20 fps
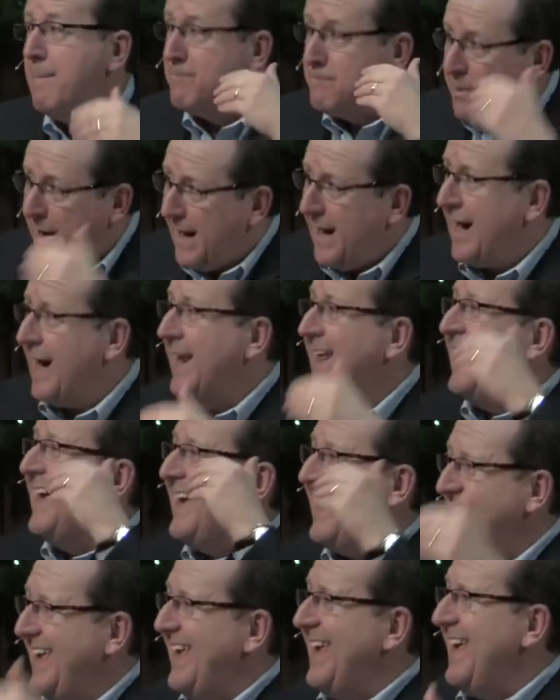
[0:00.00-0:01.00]
but
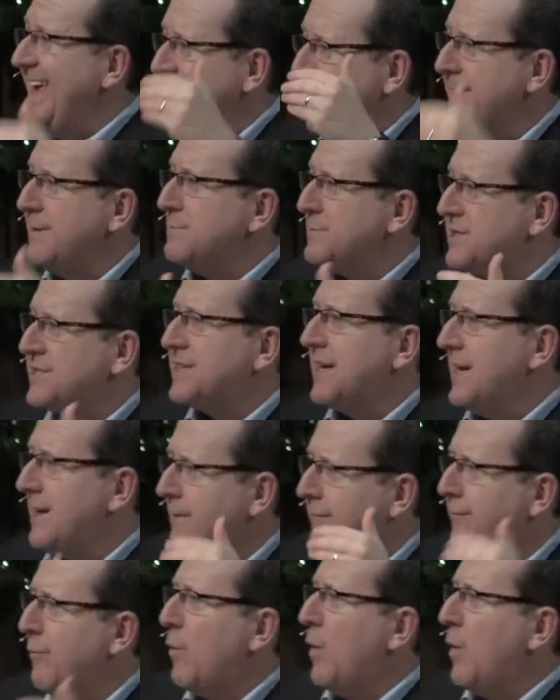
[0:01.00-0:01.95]
he himself